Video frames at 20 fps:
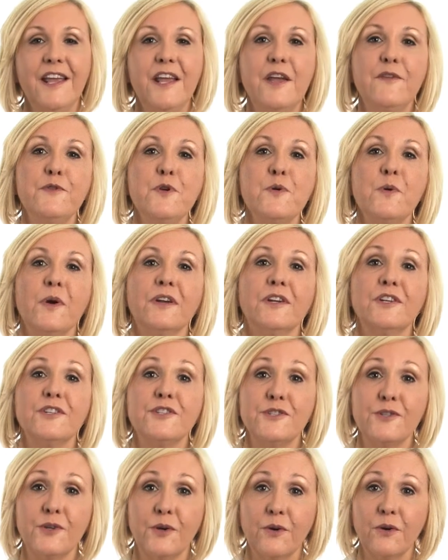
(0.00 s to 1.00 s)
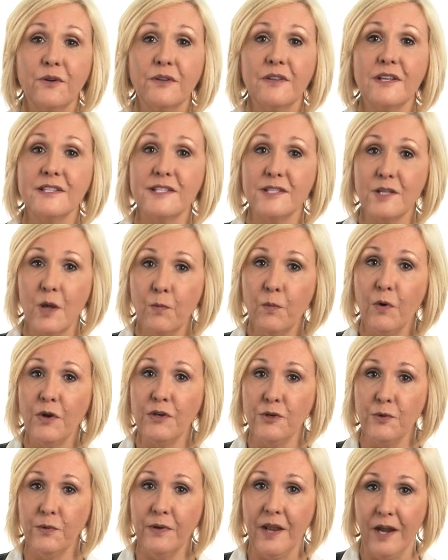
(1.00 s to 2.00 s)
If you are concerned that
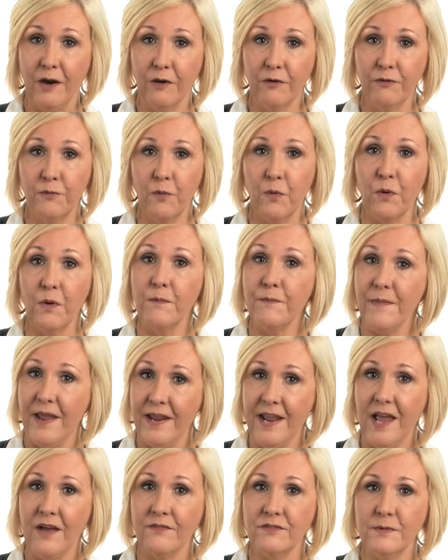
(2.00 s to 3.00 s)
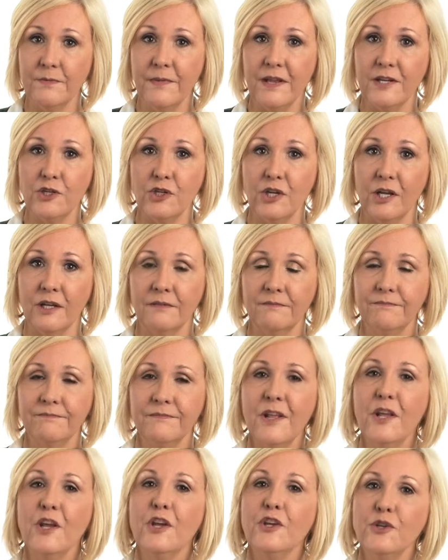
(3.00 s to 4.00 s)
someone you care for may have dementia,
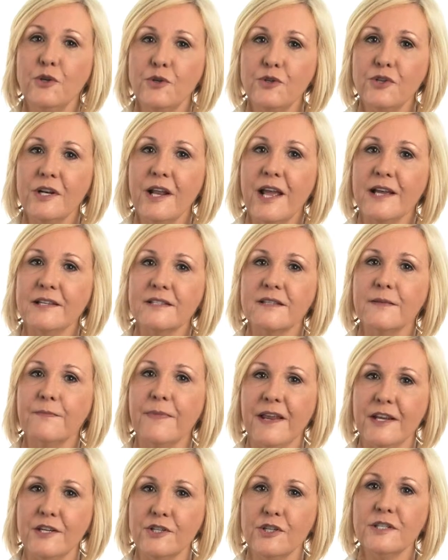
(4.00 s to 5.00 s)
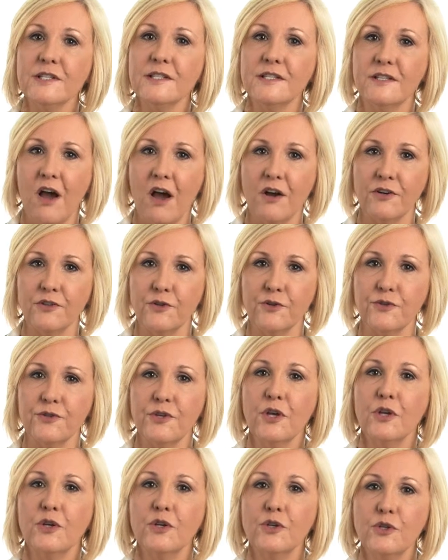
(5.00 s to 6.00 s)
you should ask the patient's
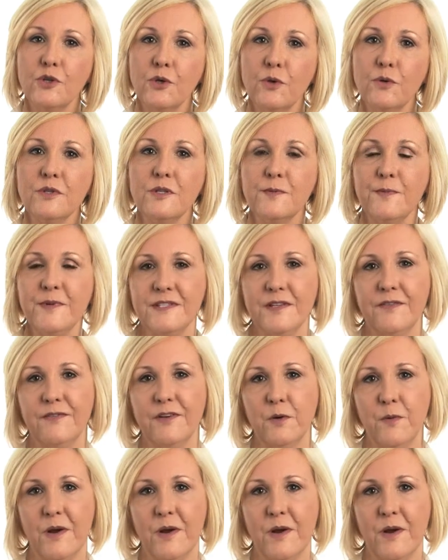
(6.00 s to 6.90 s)
doctors two specific